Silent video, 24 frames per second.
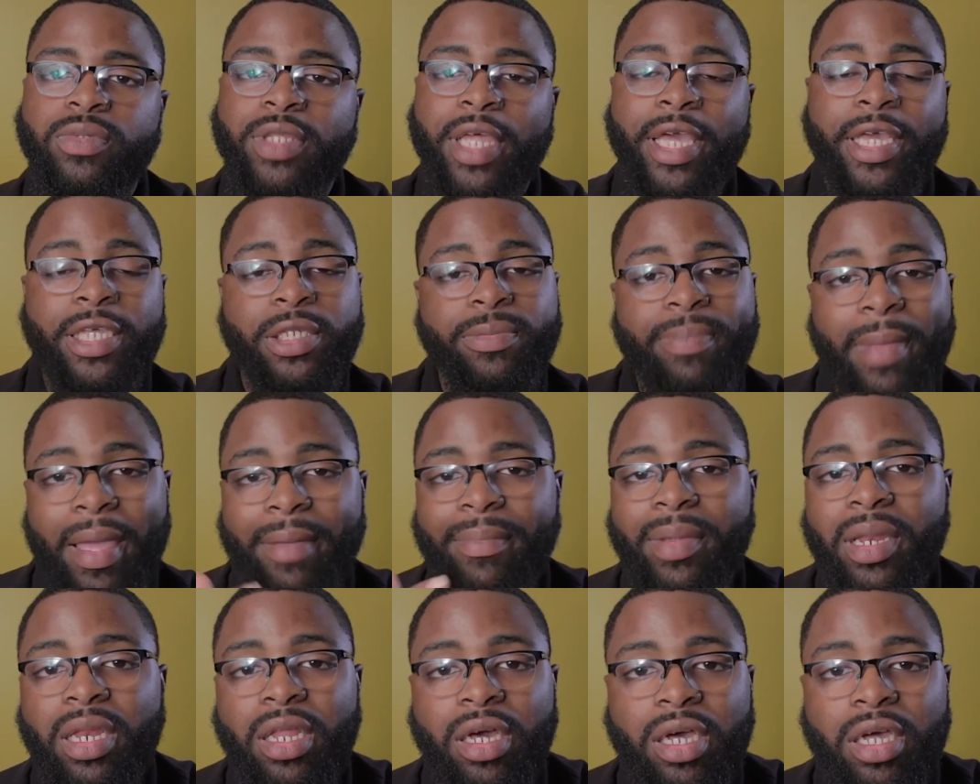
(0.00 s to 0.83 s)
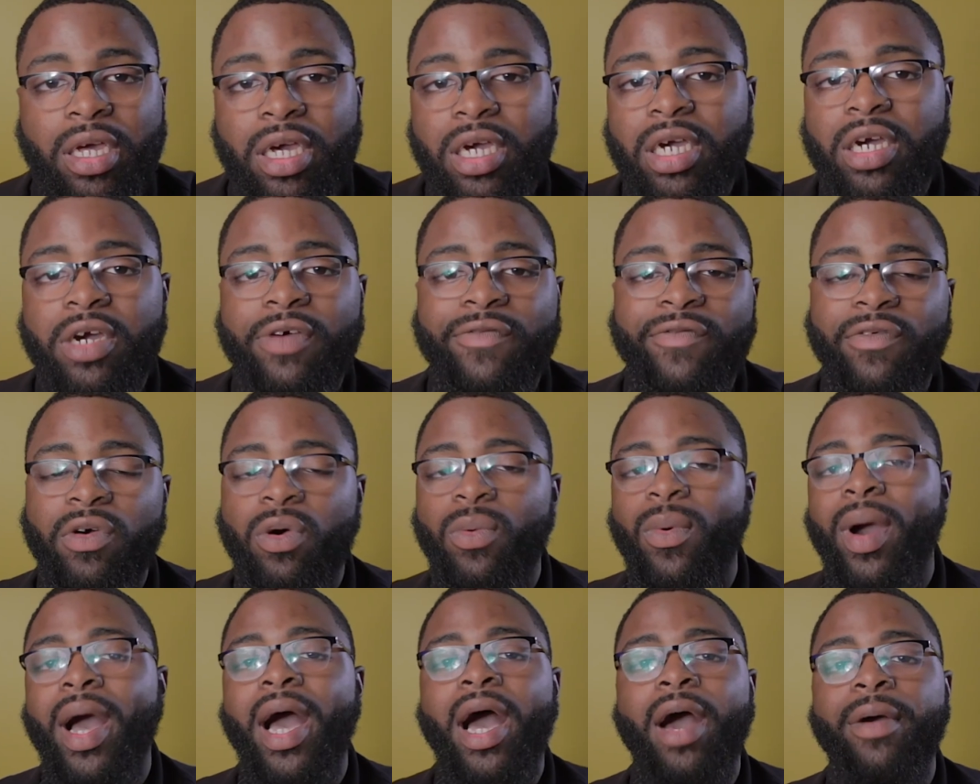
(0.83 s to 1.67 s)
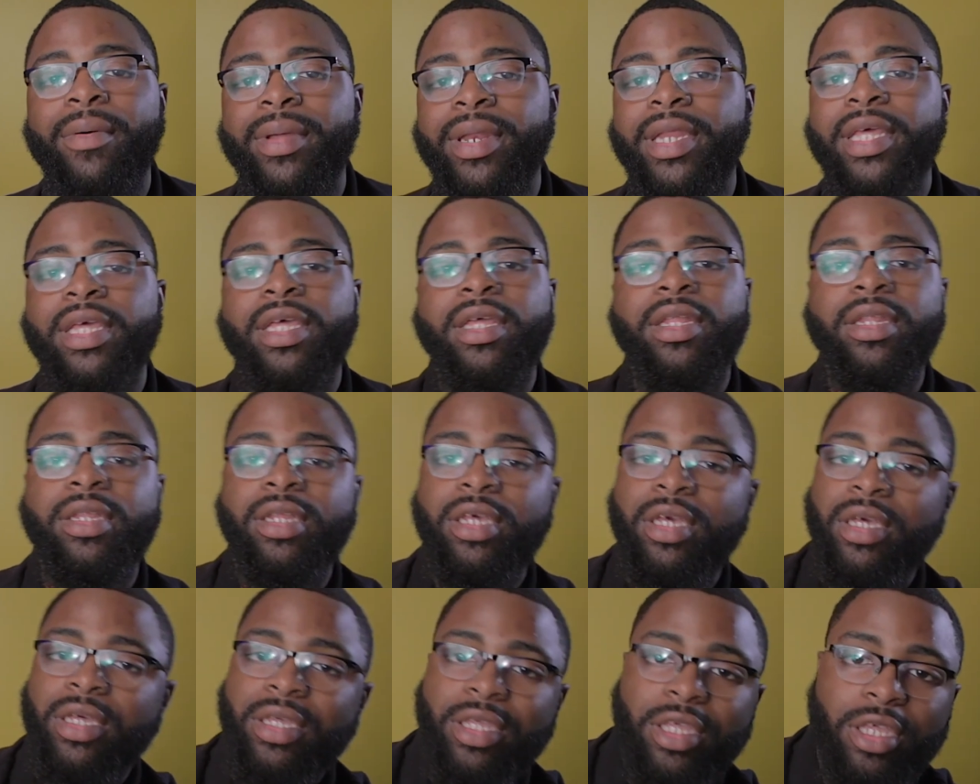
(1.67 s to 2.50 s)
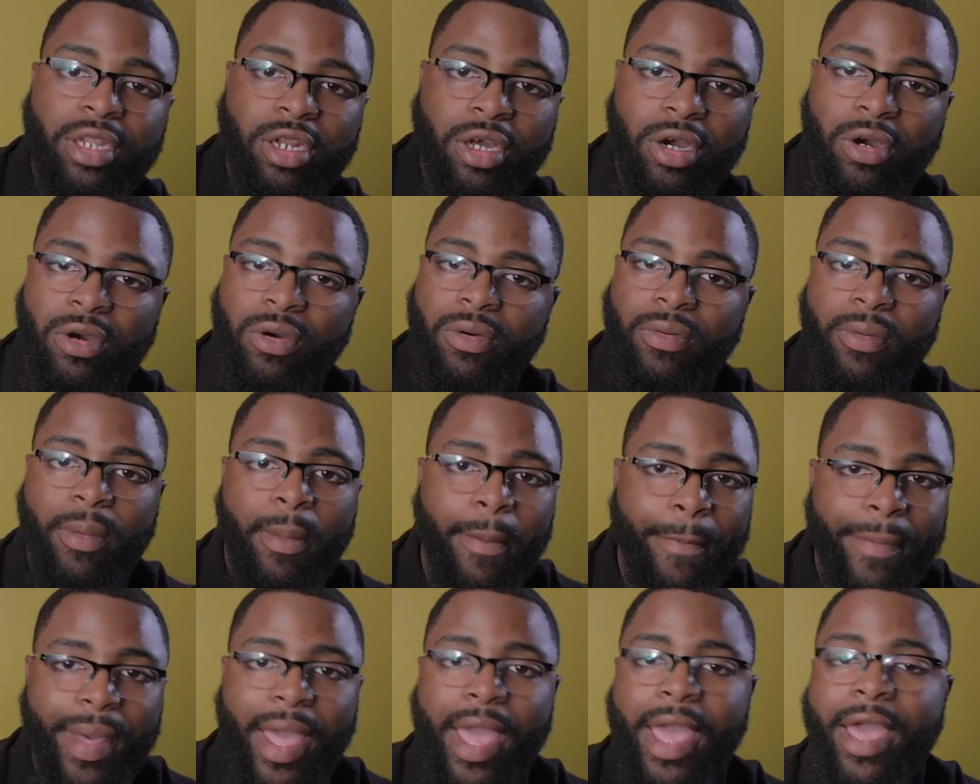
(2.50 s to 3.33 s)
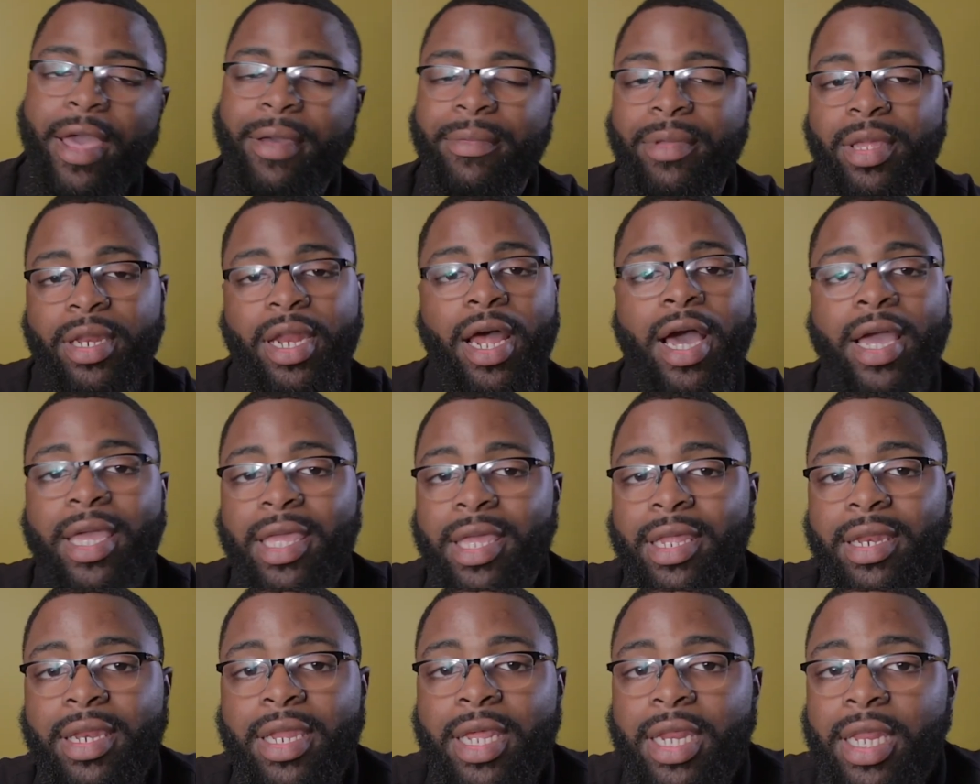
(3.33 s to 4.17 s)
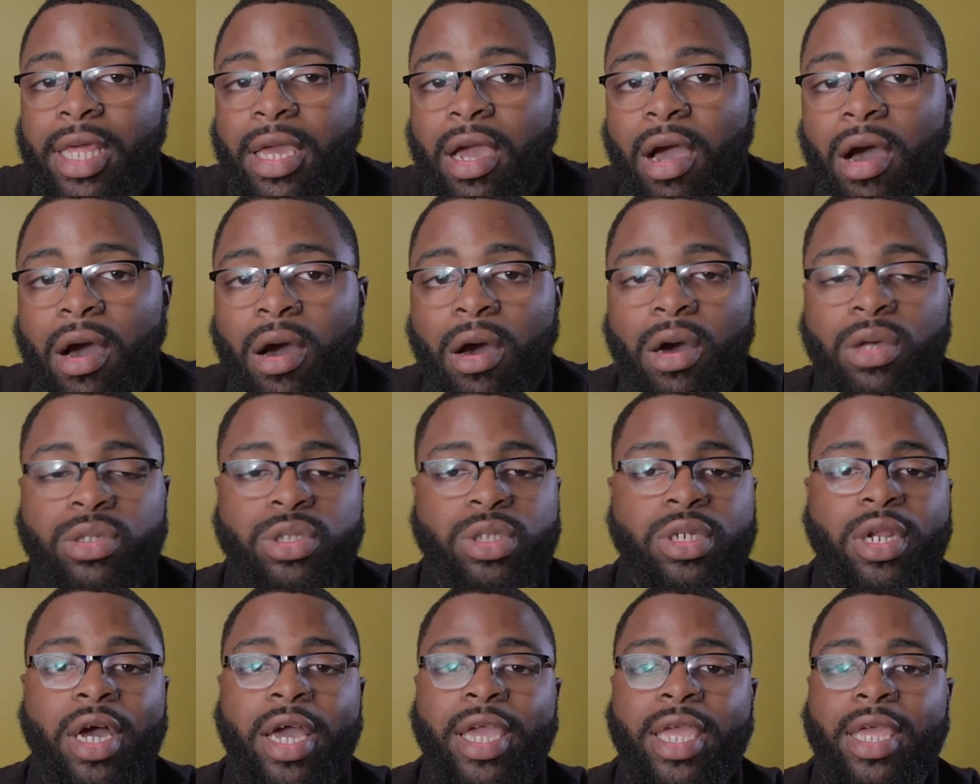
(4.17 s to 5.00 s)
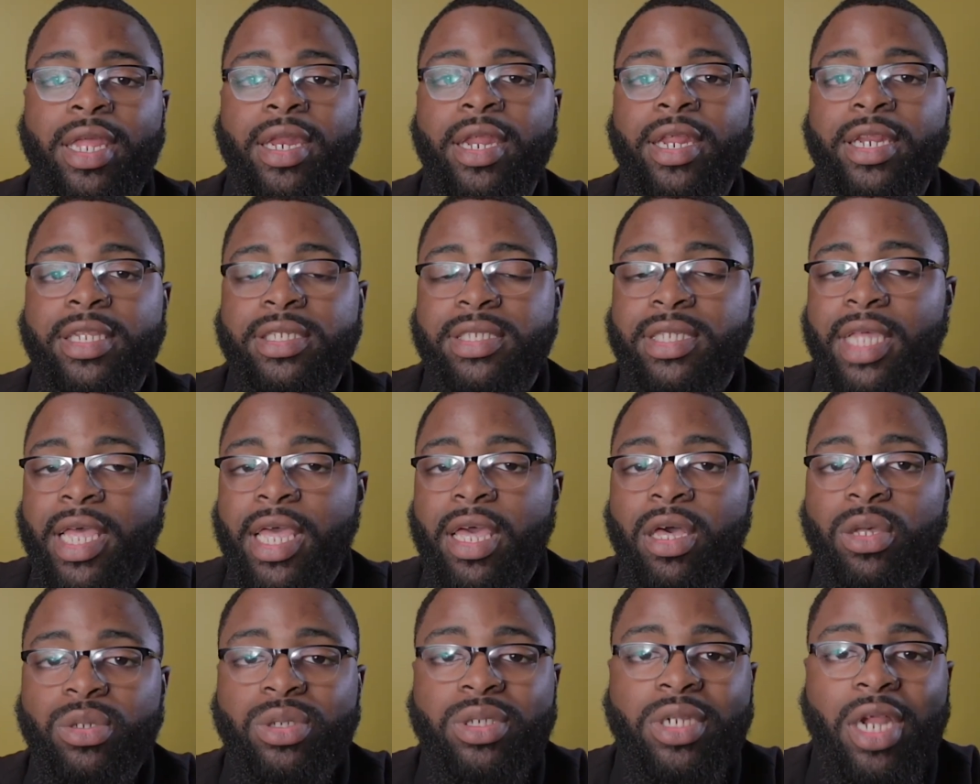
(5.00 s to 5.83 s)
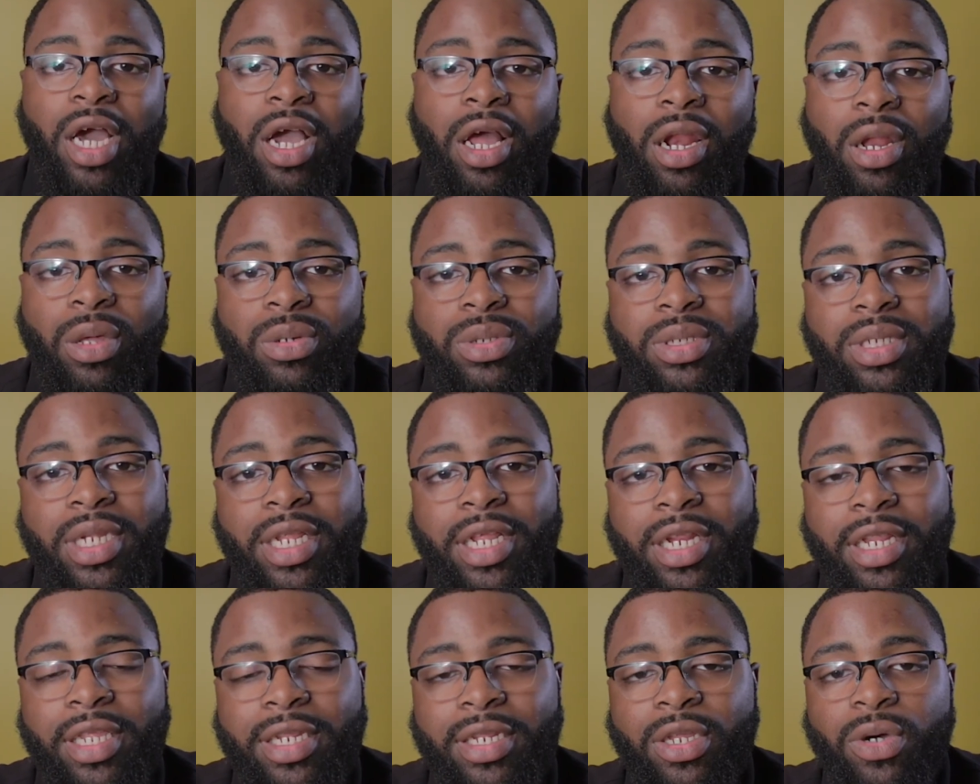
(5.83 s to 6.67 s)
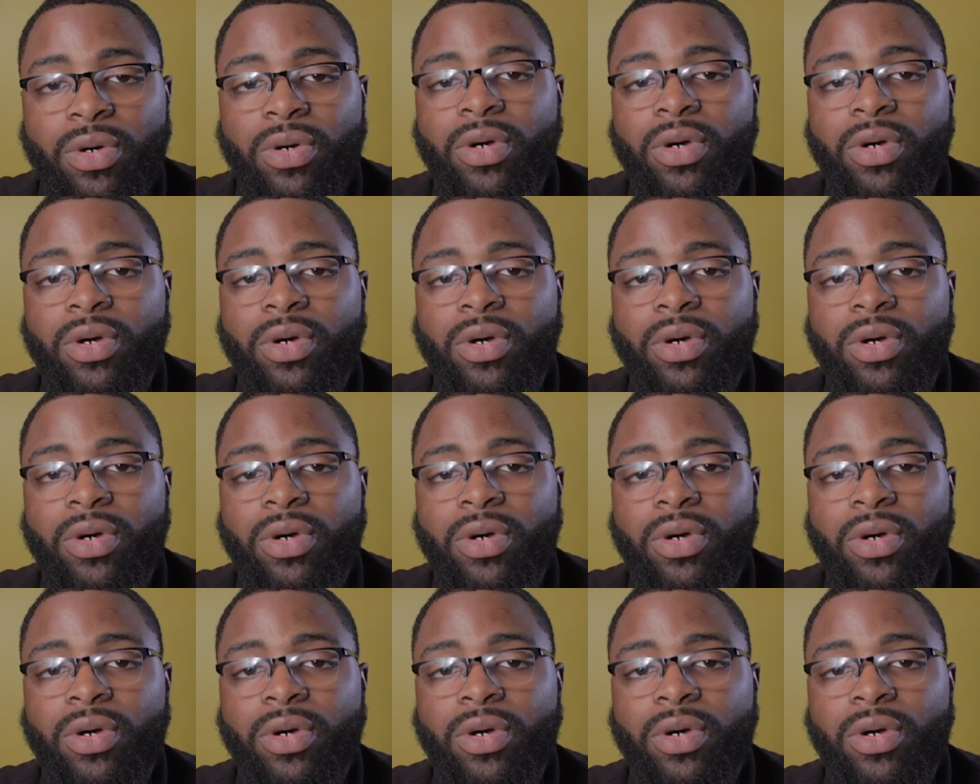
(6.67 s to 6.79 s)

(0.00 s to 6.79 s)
Things may be looking good for a while, and then bam, you're not getting any calls, you're not getting any sales, you're not closing any